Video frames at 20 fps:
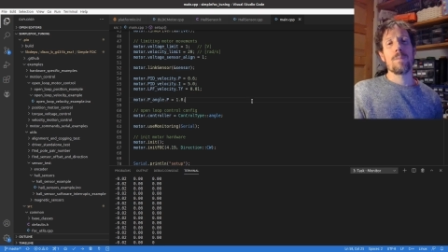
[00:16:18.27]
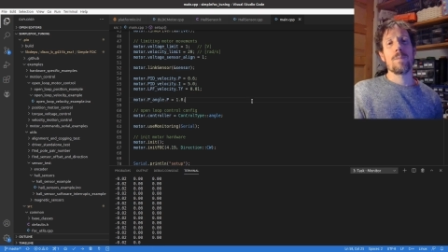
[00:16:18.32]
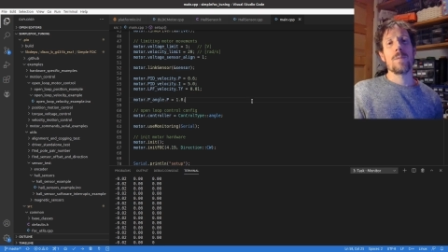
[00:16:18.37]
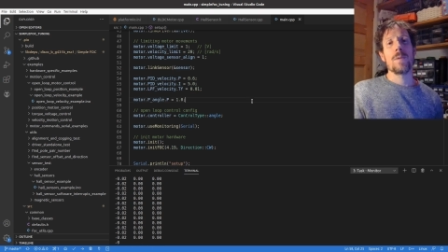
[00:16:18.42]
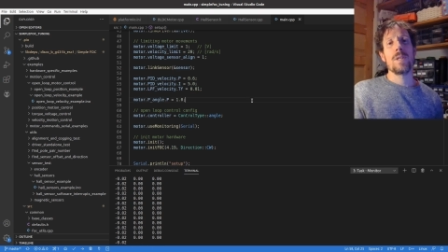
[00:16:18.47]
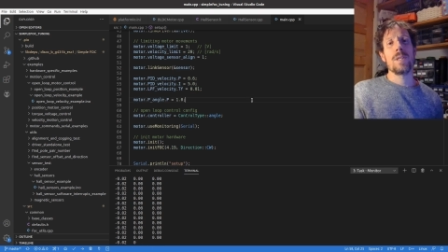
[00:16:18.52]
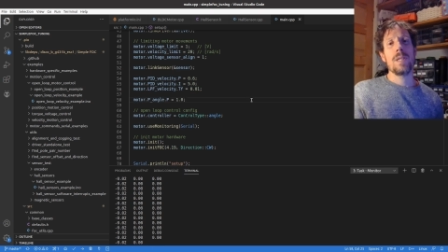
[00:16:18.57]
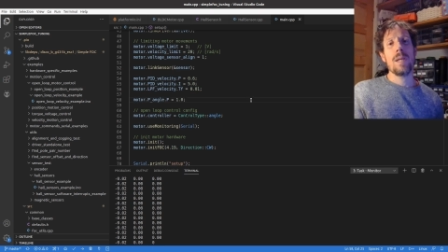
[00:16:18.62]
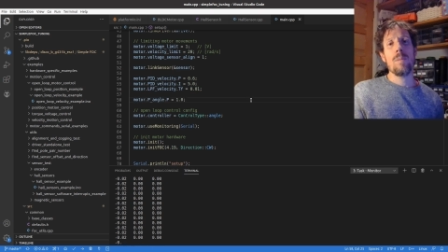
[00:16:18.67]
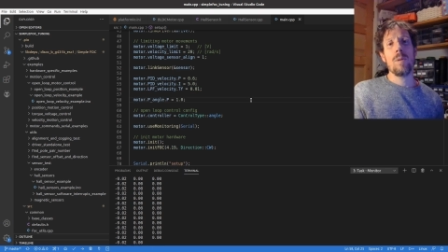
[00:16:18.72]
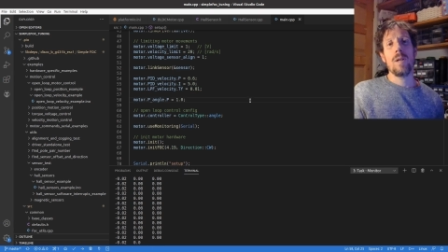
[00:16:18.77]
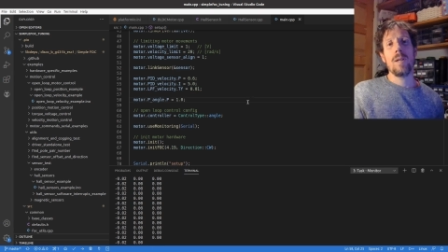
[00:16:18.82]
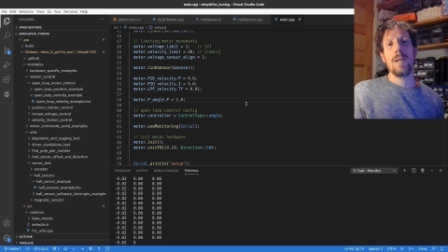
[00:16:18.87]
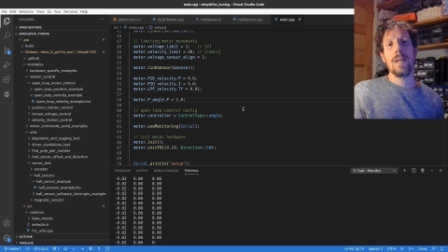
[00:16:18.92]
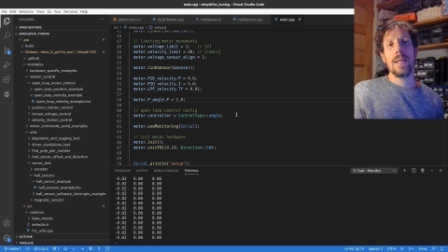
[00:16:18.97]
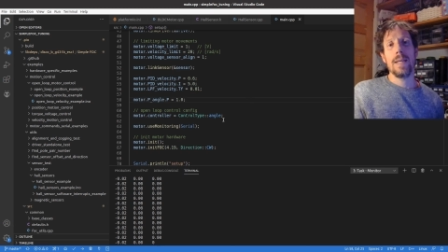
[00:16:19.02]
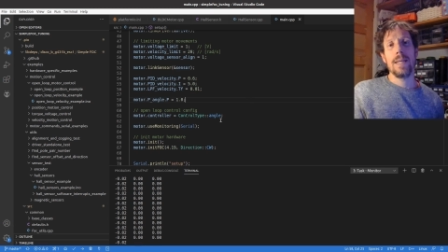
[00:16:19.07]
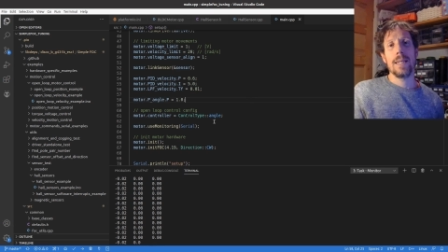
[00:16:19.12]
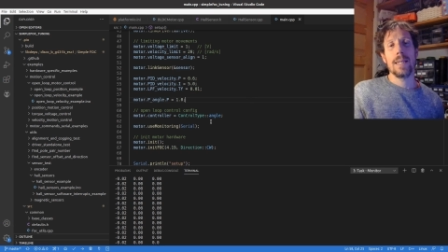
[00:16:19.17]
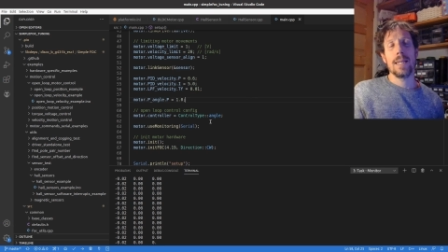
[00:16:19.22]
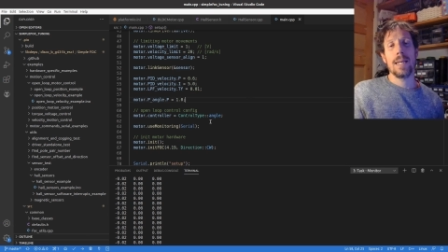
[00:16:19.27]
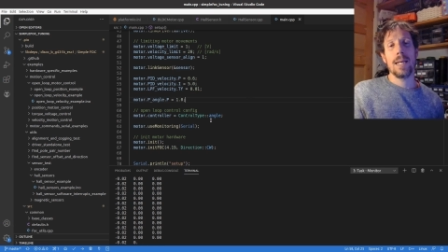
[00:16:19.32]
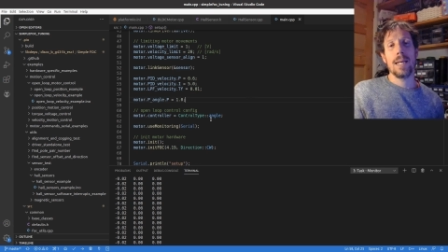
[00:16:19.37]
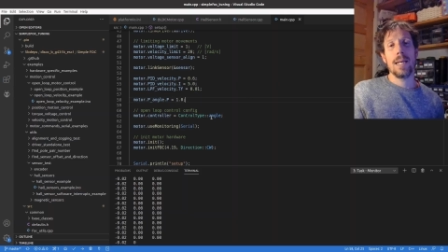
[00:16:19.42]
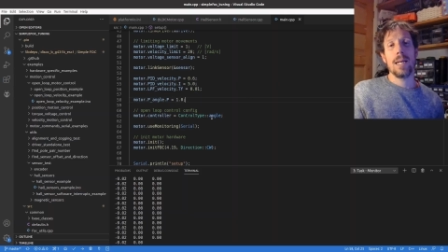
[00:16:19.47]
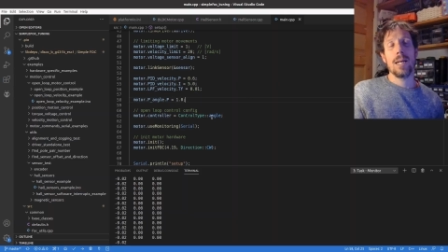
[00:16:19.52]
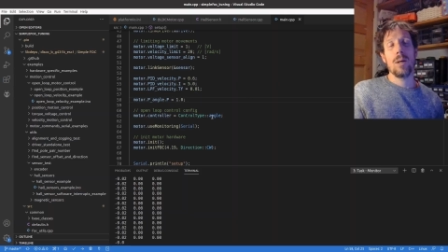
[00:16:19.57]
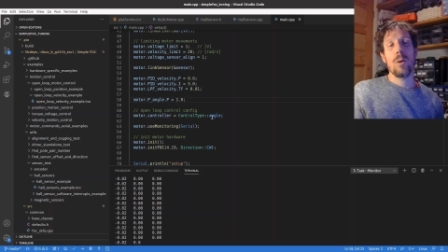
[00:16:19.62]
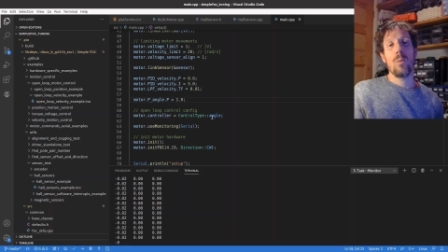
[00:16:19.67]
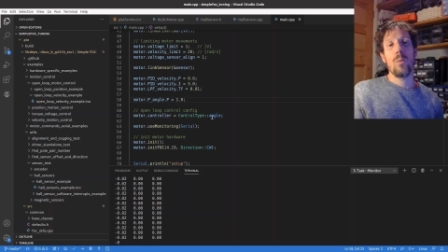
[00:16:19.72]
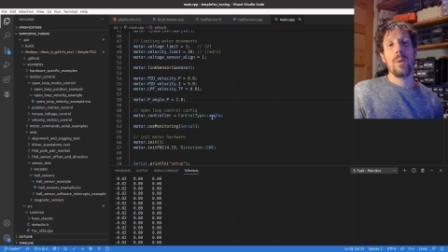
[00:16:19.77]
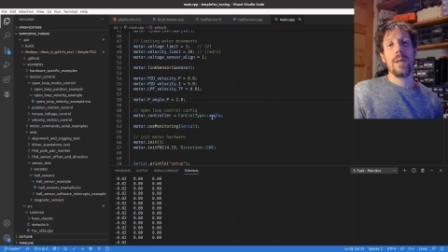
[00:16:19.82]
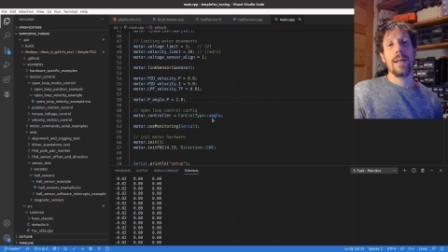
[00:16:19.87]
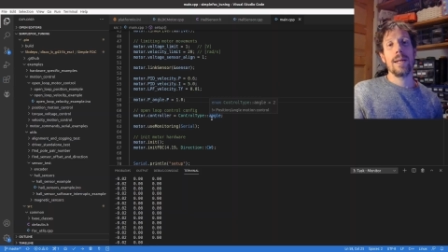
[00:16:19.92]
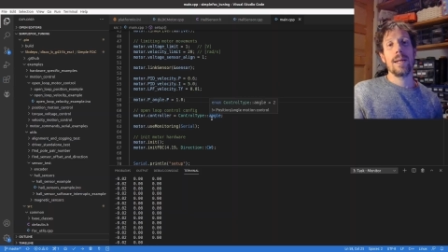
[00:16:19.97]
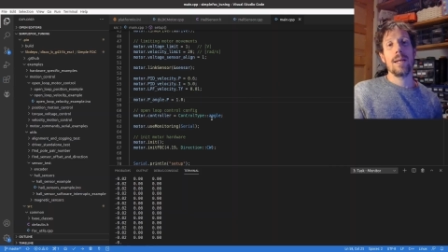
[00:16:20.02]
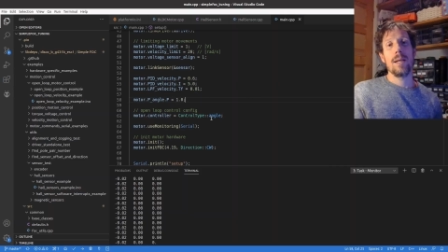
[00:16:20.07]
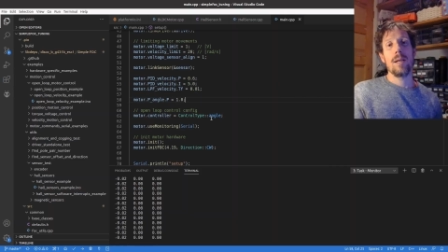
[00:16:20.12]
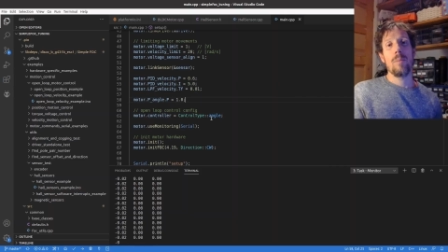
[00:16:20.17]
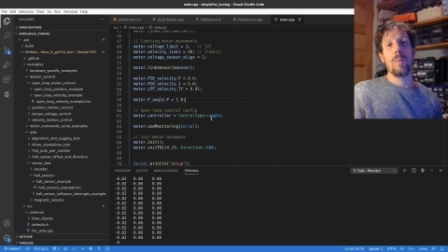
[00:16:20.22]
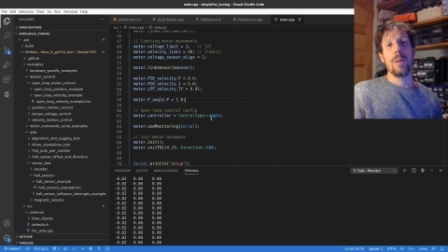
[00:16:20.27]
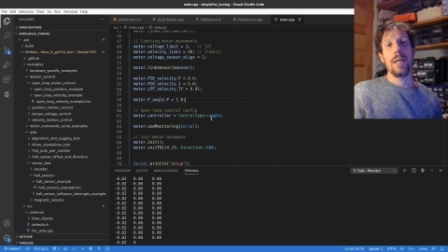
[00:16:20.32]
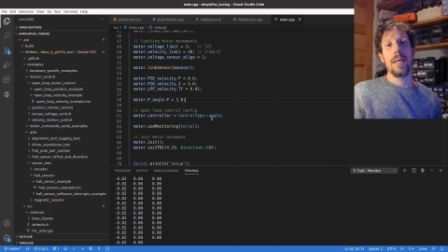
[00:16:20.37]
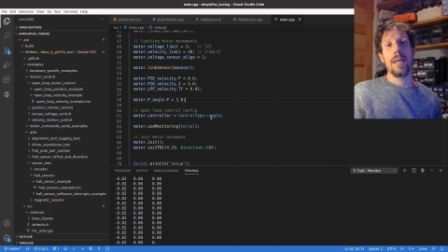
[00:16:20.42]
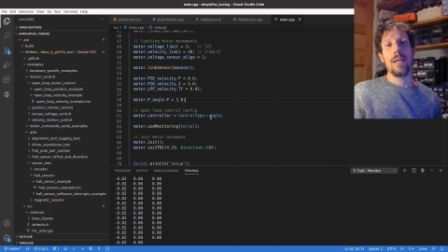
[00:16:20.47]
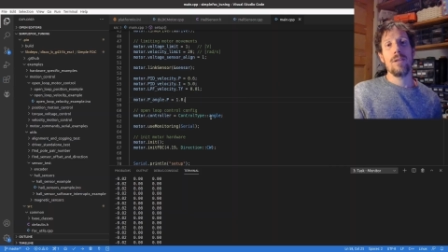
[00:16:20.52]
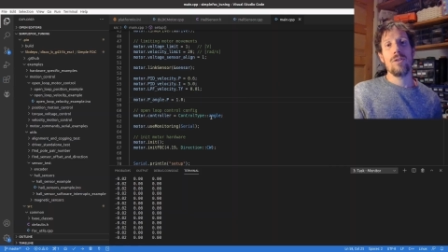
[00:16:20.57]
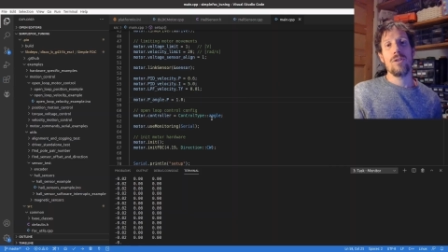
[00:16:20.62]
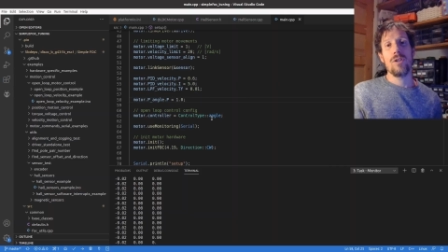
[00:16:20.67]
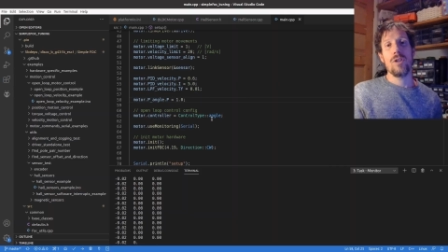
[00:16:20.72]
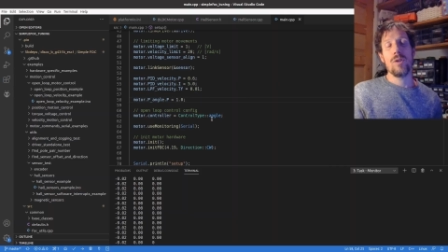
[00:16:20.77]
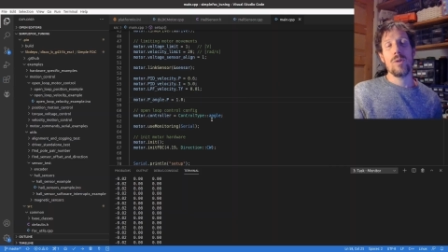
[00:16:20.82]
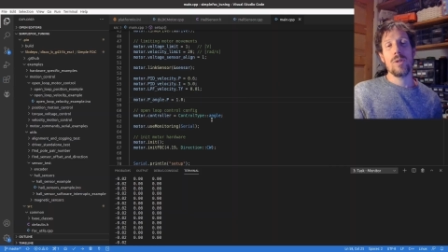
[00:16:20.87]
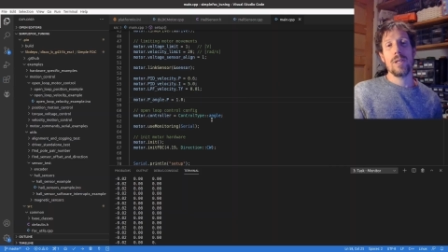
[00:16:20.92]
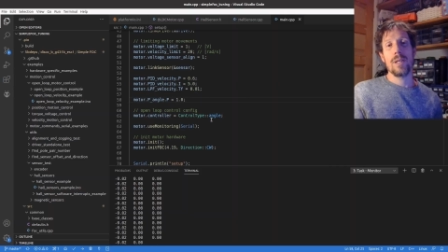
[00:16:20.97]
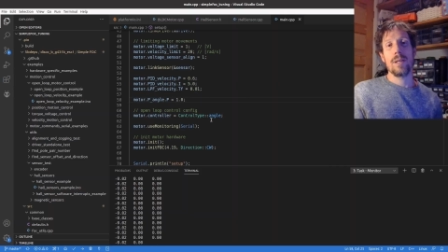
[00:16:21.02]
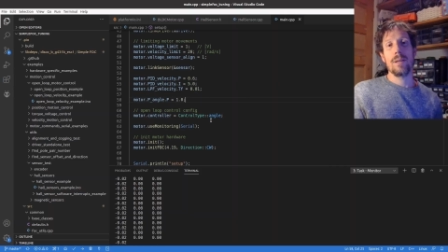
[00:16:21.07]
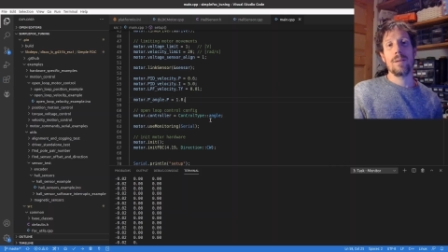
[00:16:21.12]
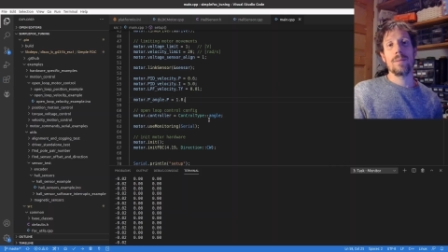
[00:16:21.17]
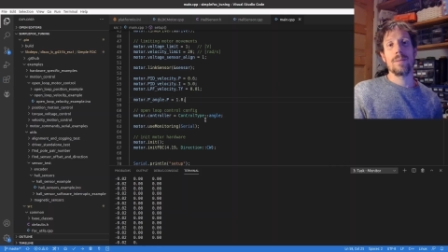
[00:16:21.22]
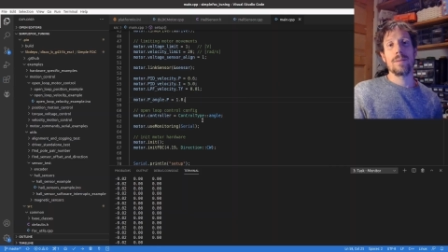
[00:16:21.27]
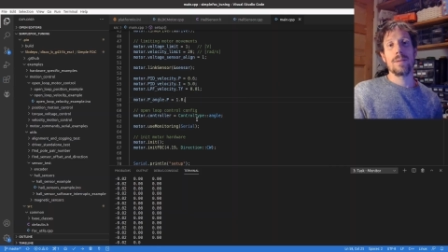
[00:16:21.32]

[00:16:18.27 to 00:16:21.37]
similarly uh, we're going to be introducing